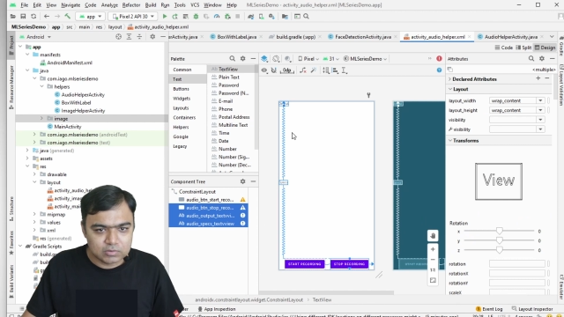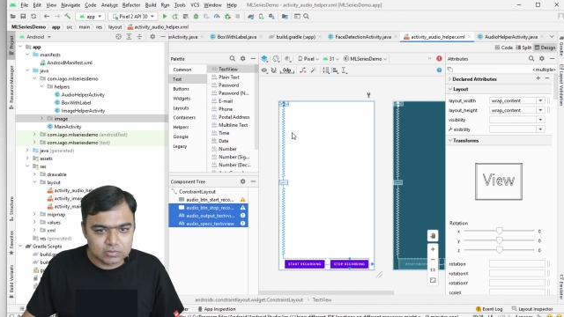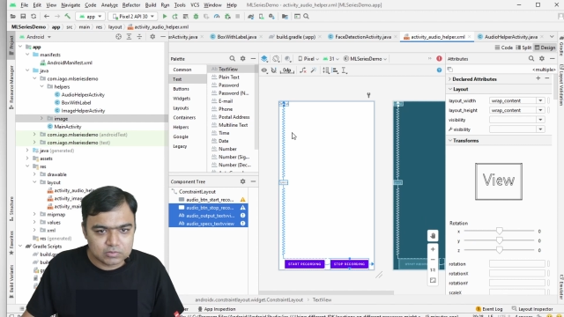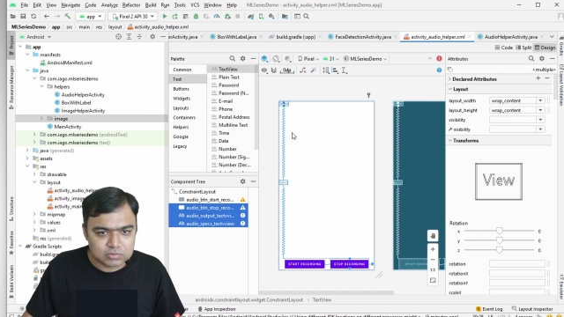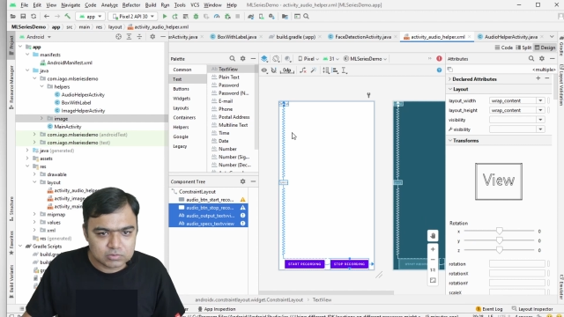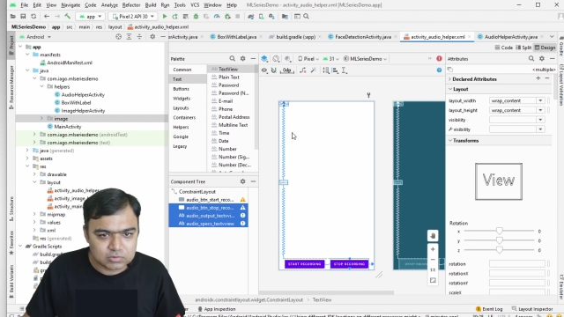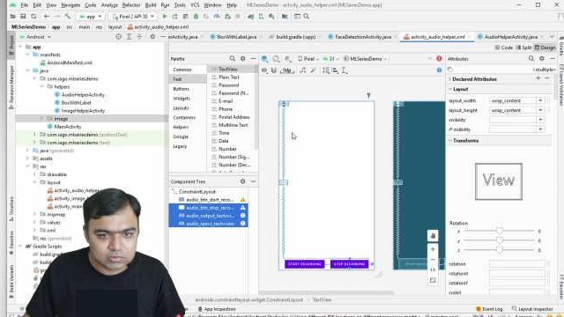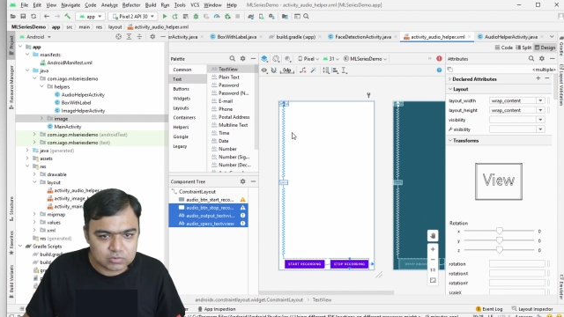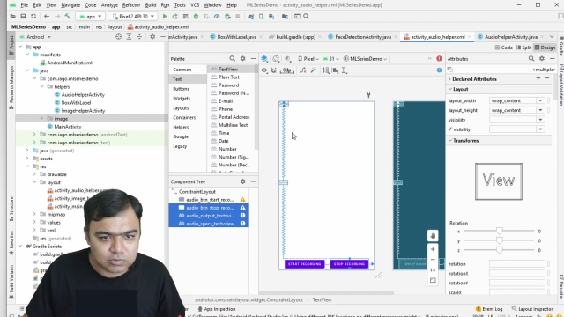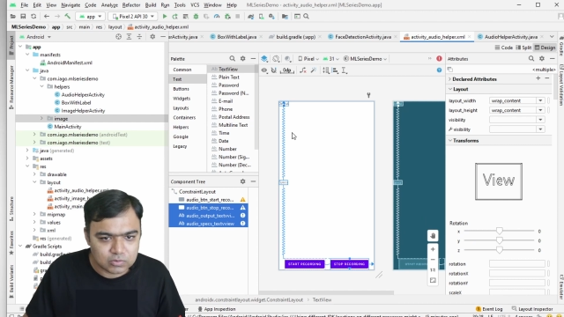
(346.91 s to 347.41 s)

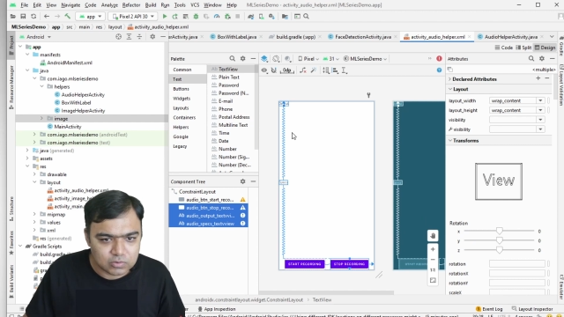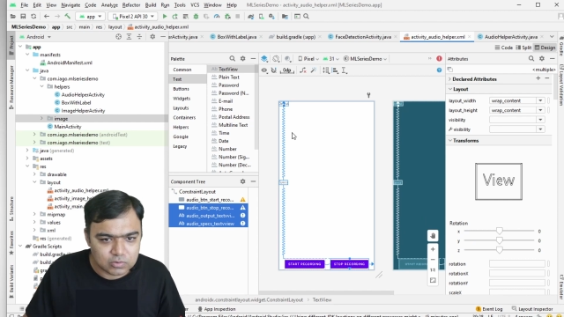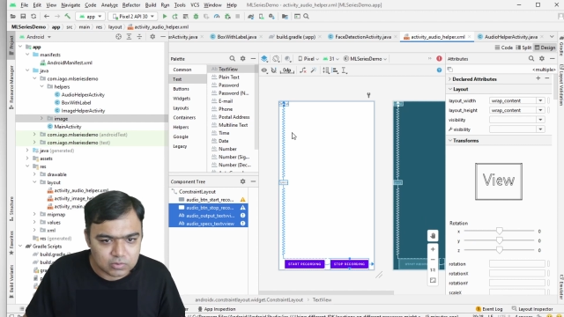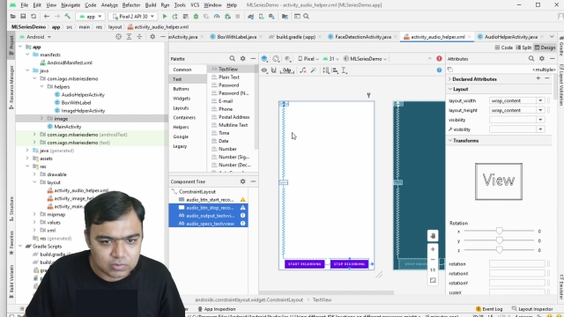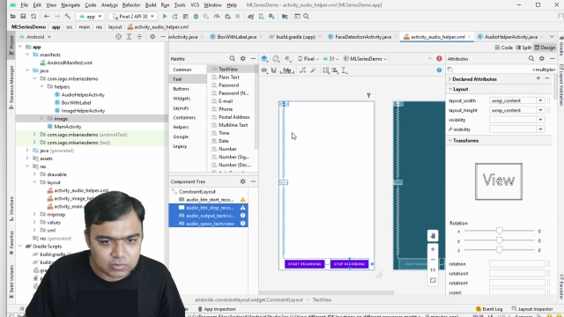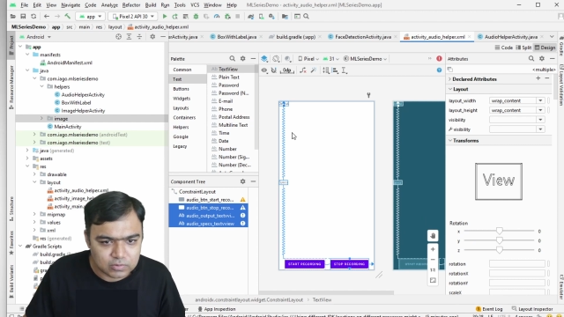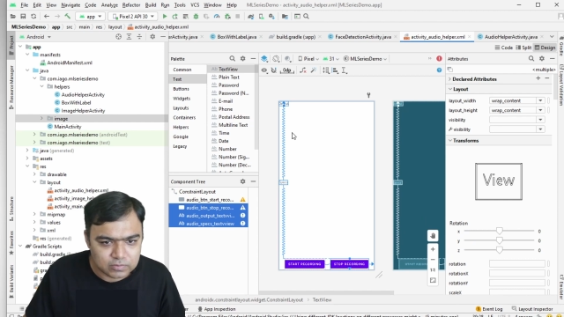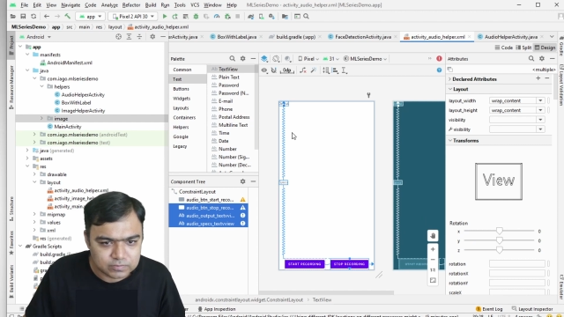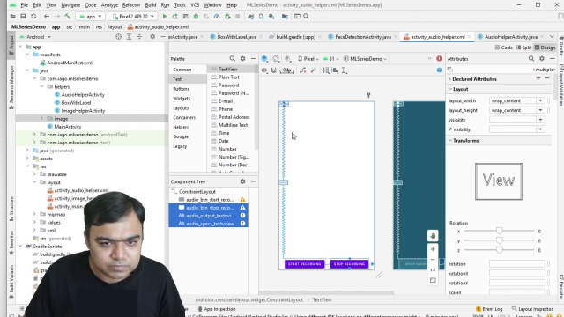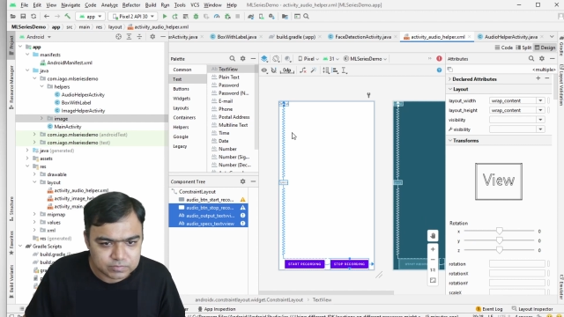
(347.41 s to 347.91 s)

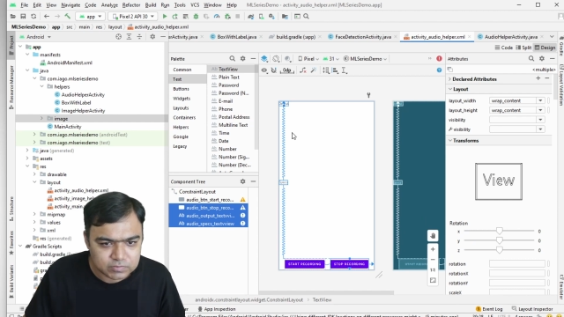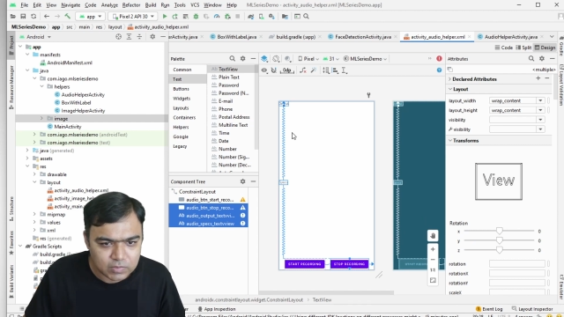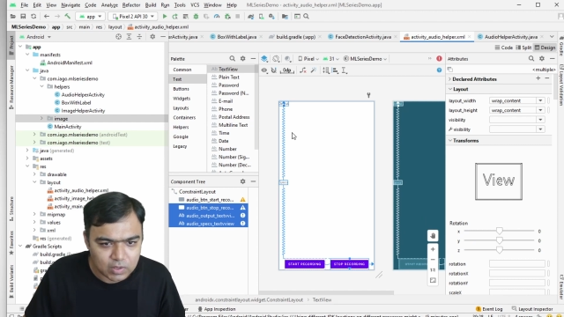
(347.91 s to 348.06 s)
so